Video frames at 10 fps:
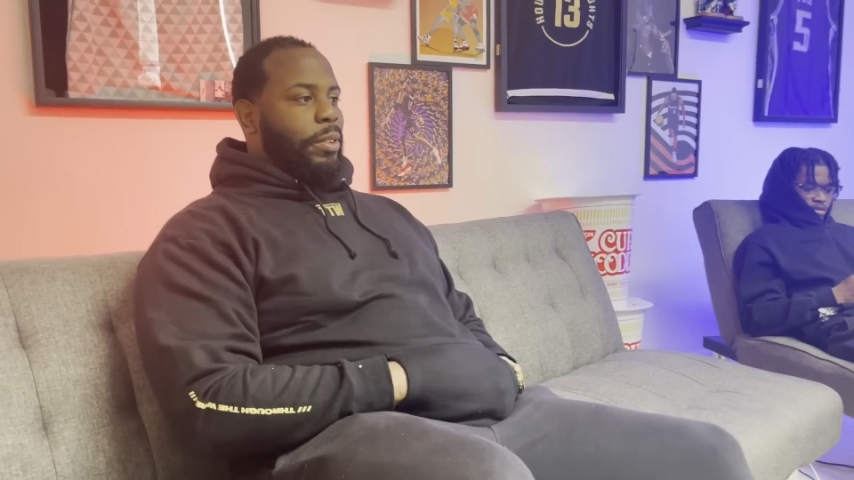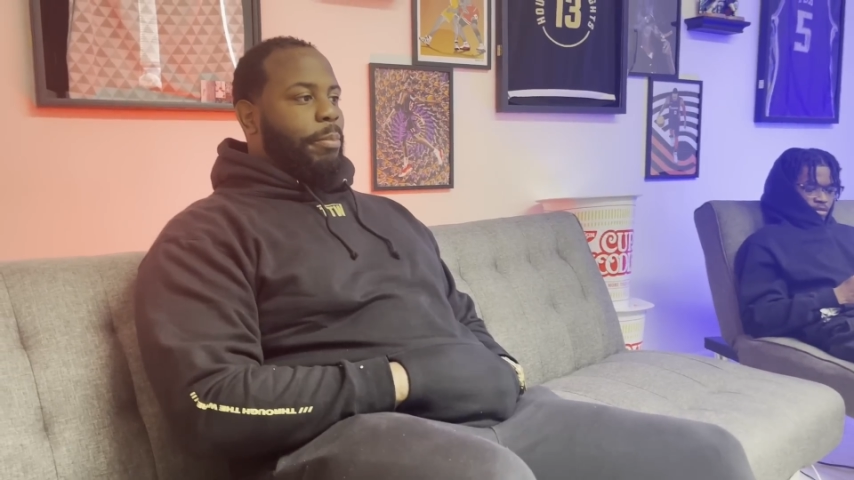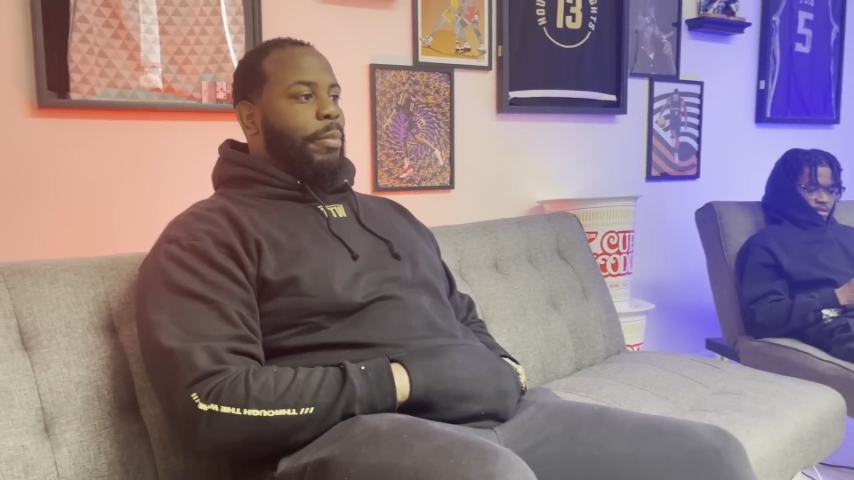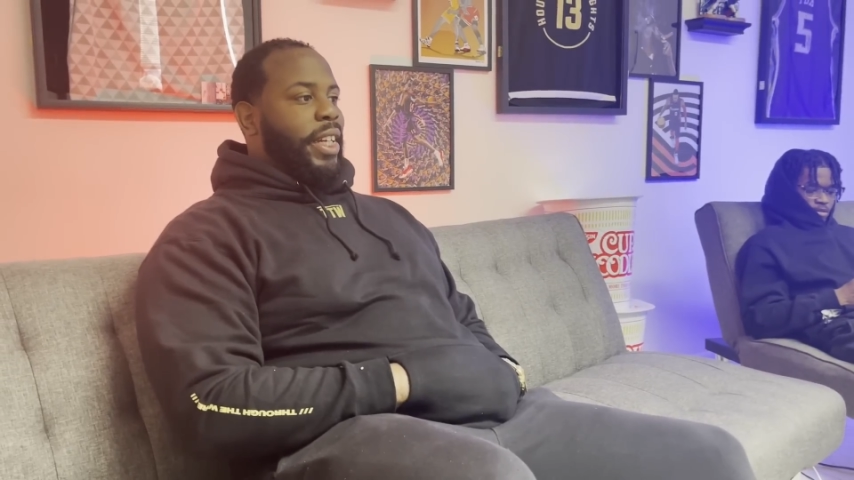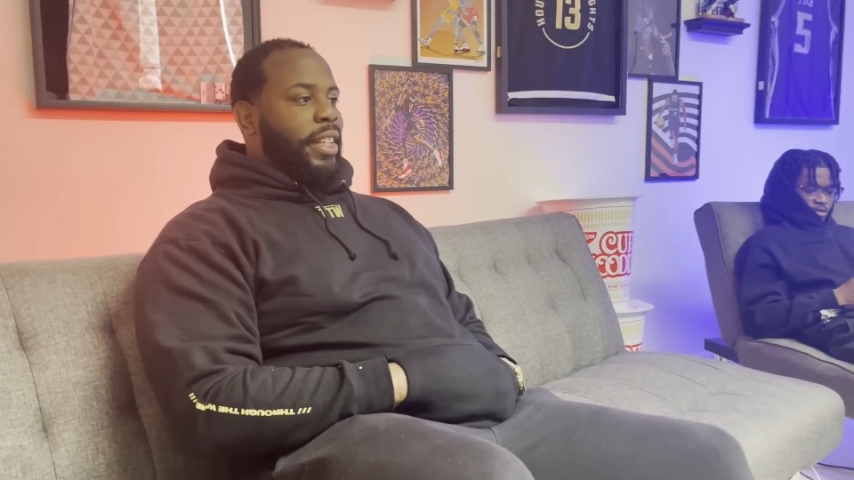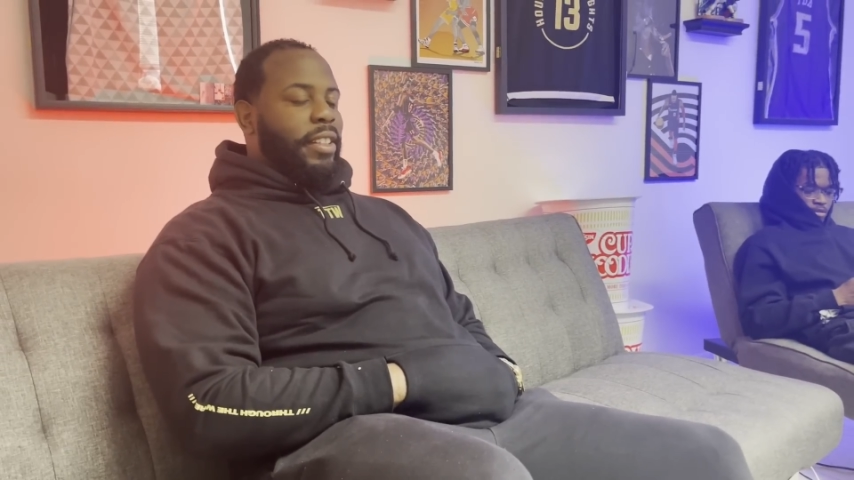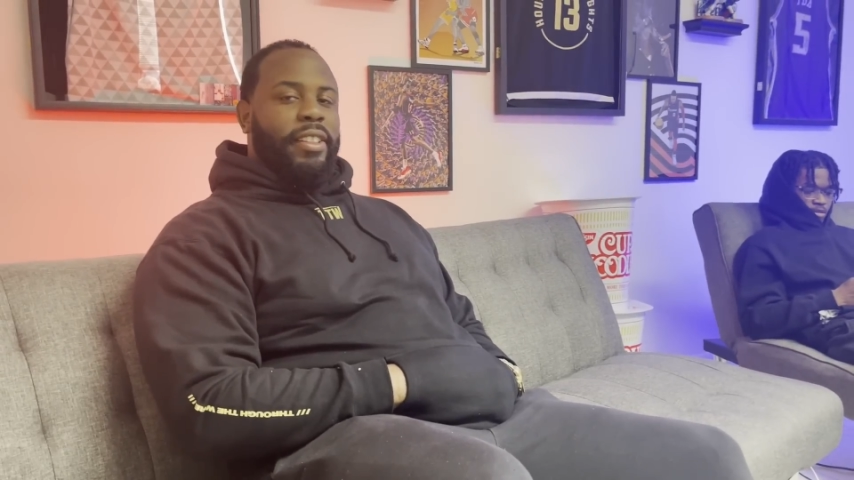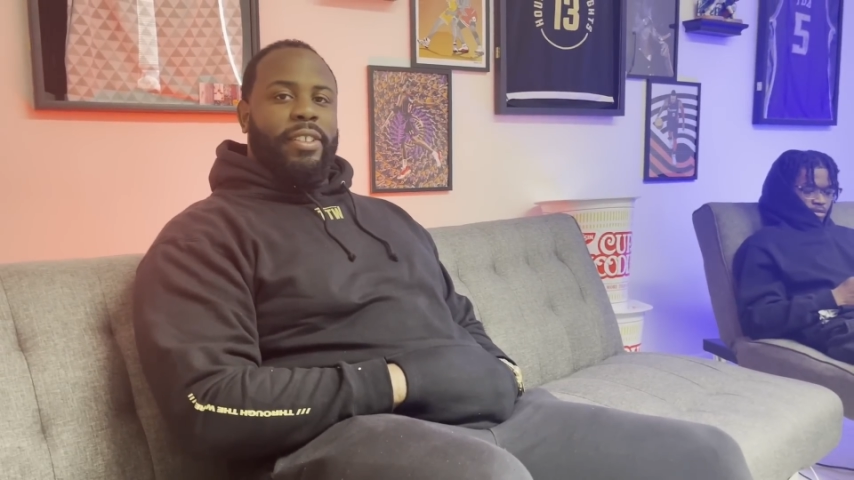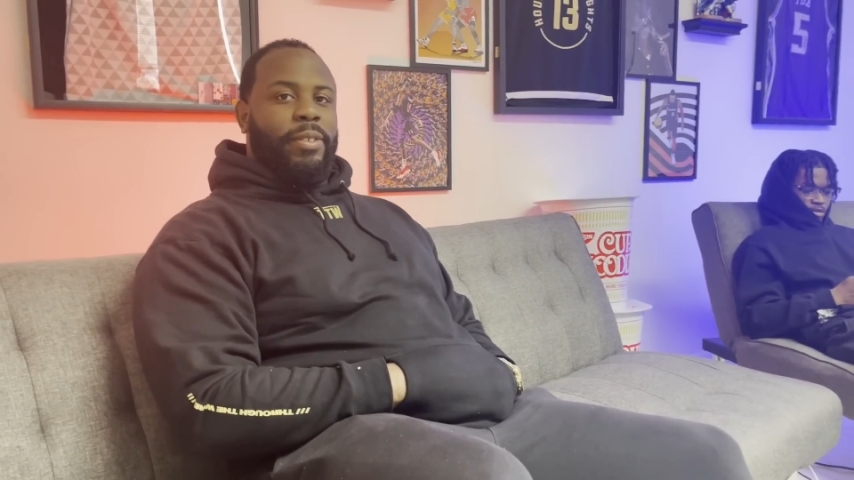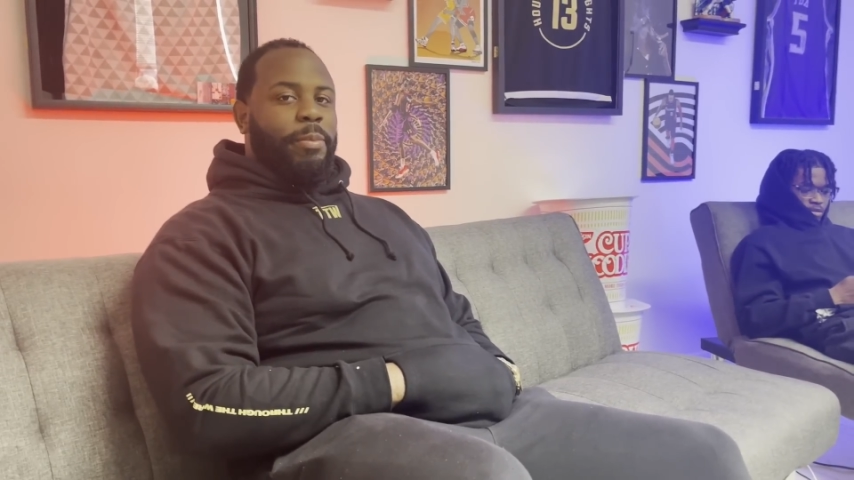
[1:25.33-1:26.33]
minute,
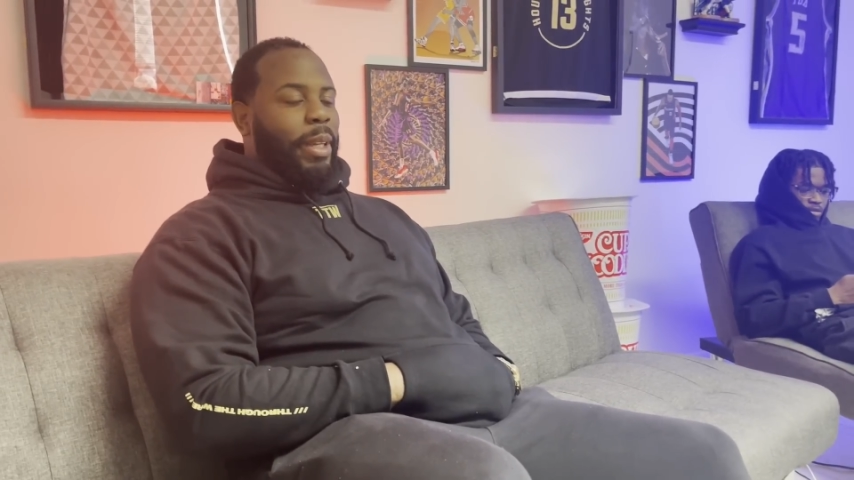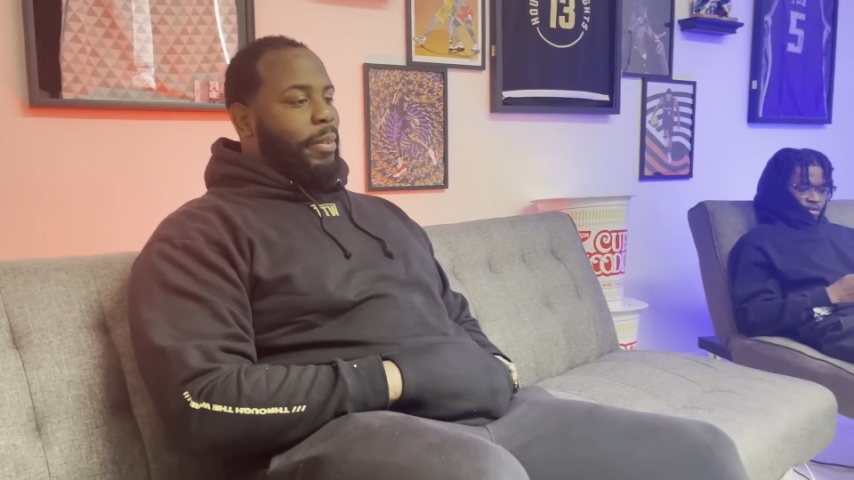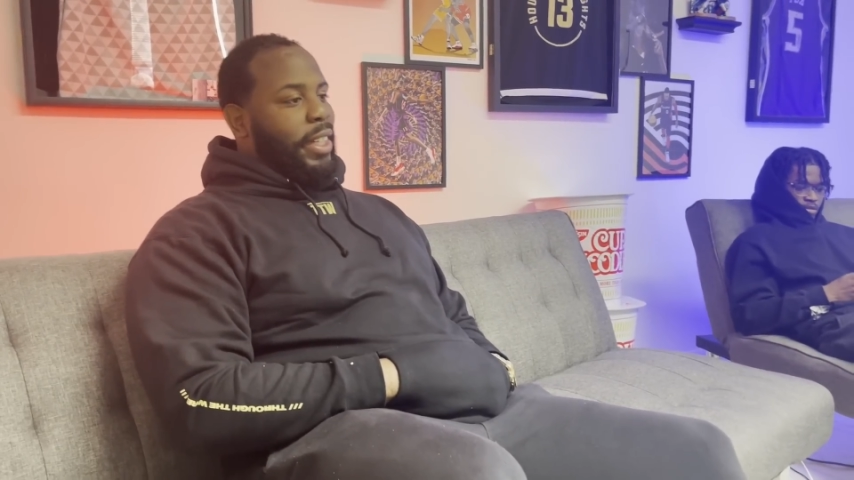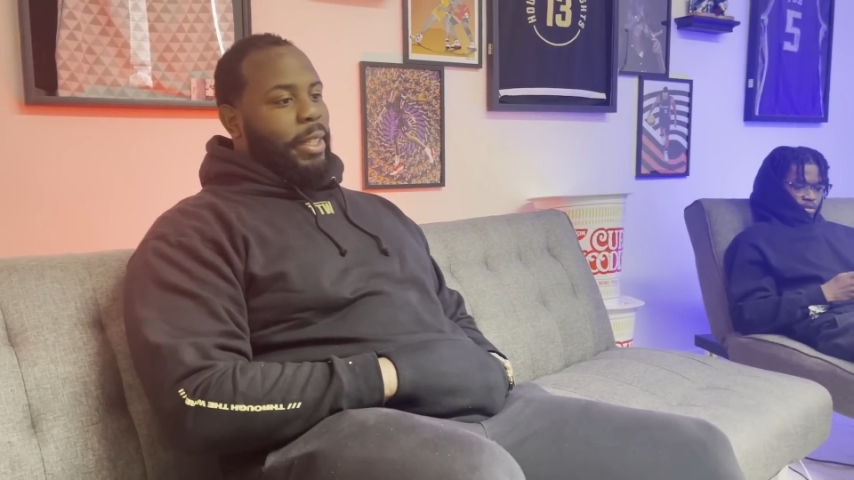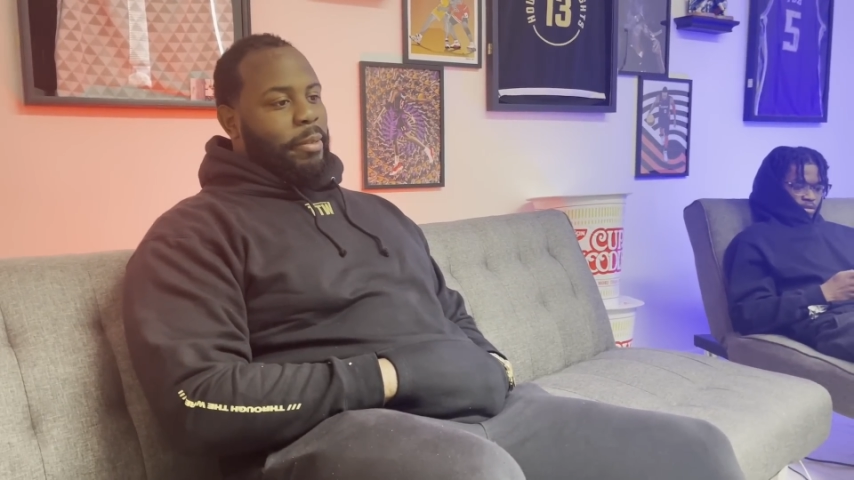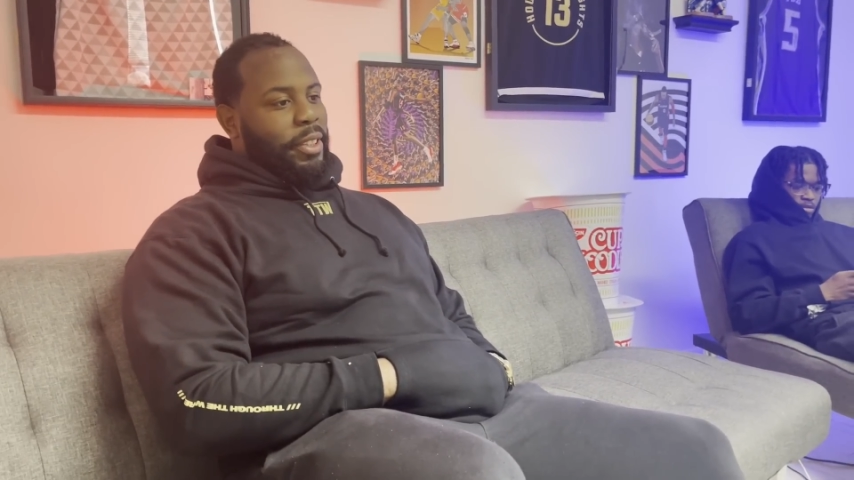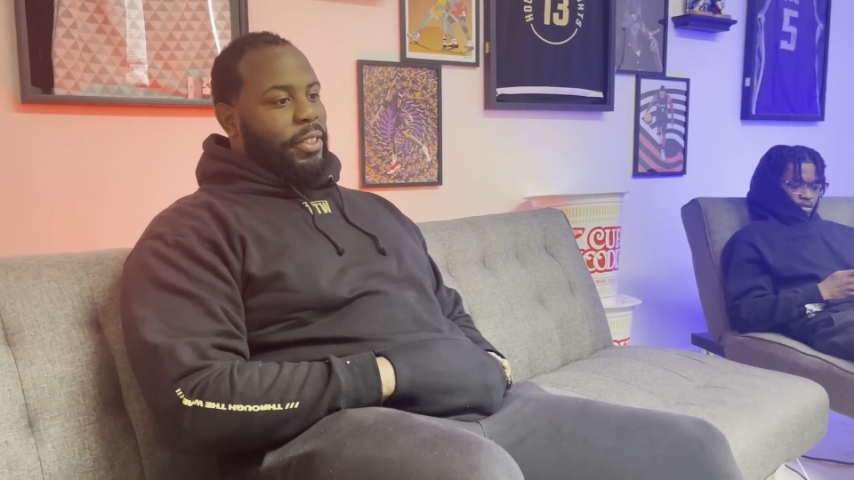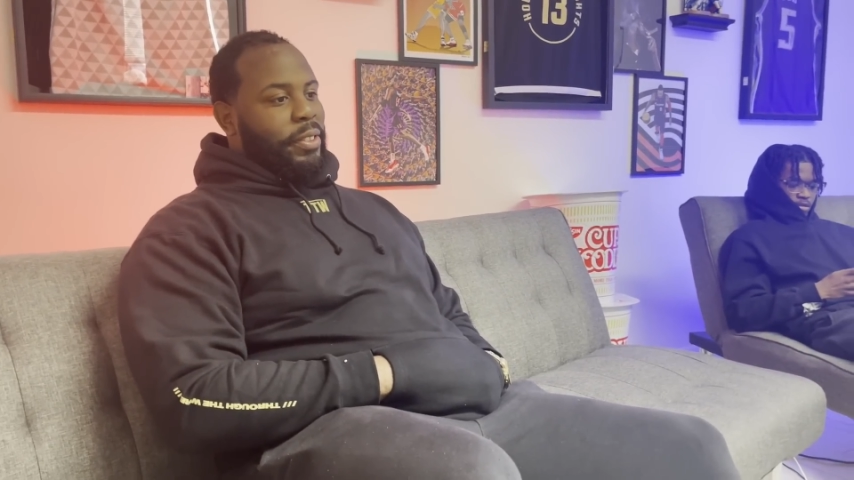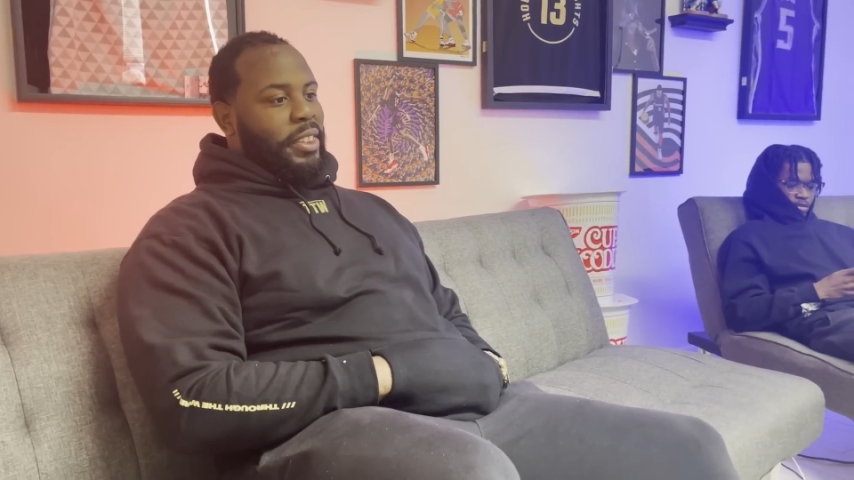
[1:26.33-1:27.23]
maybe damn near thirty.